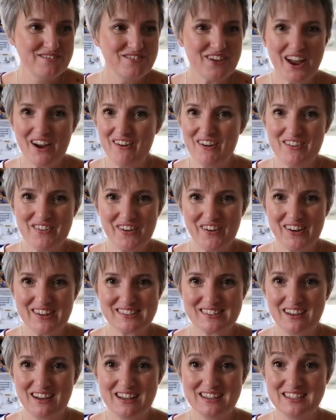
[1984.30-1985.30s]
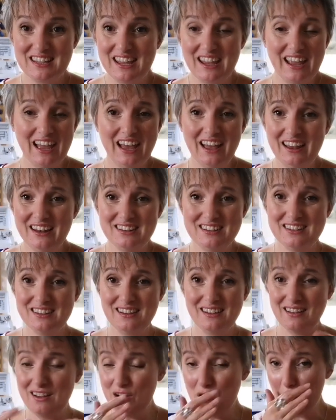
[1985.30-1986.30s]
Very, very exciting, and
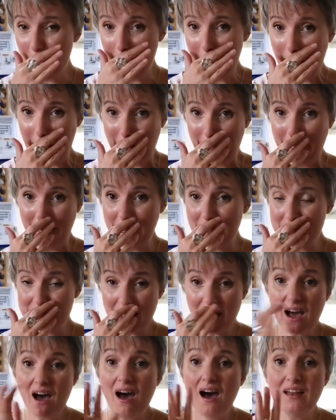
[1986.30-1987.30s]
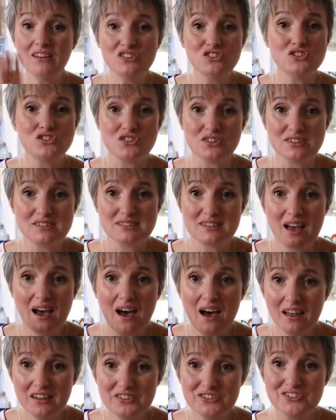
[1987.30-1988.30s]
it's hundreds
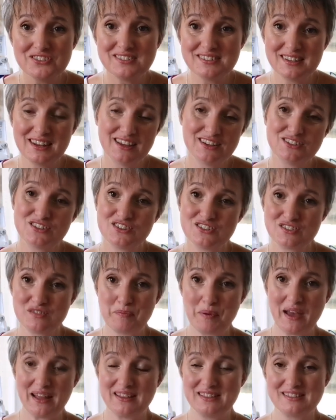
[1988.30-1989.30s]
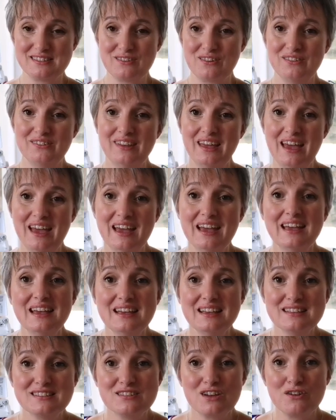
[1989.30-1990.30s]
and hundreds of patterns on there.
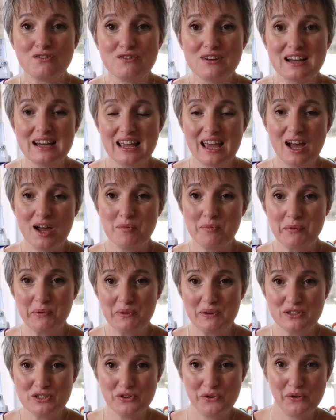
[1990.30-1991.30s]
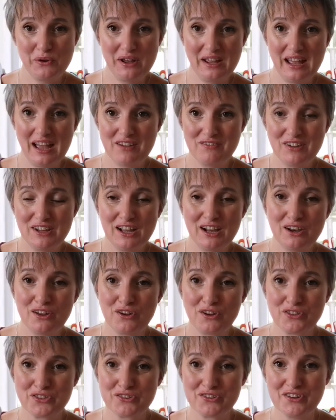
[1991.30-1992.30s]
So I really hope you enjoy having a
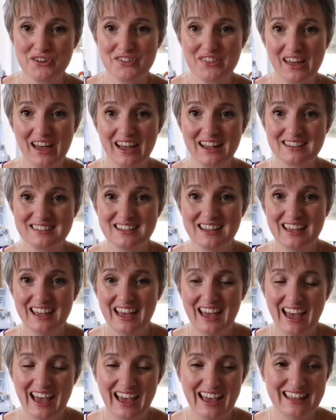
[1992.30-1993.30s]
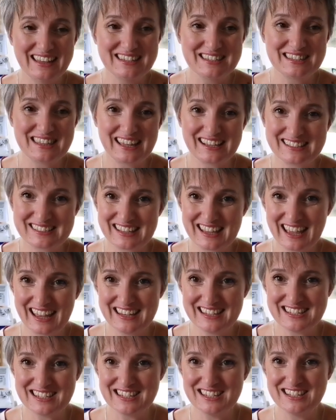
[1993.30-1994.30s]
look through that. And thanks
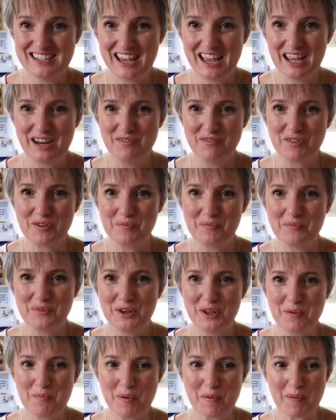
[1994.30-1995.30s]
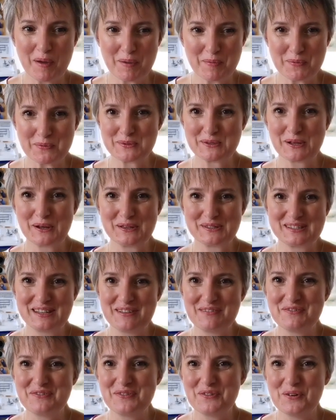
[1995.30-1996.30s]
again to Jane from Loopy Mabel's
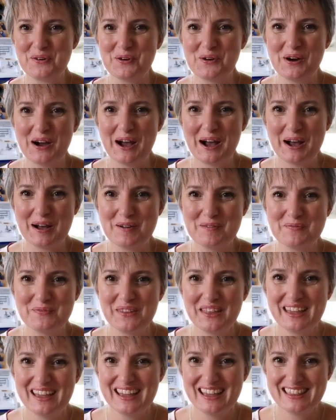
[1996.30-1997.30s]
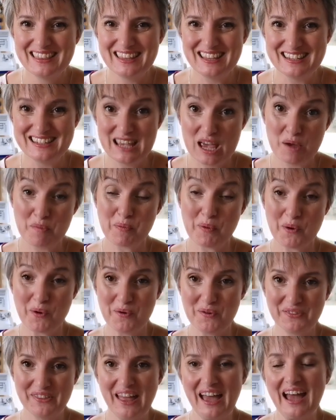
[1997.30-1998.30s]
Closet for the tip
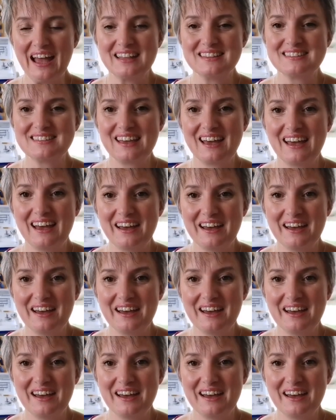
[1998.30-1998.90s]
on that.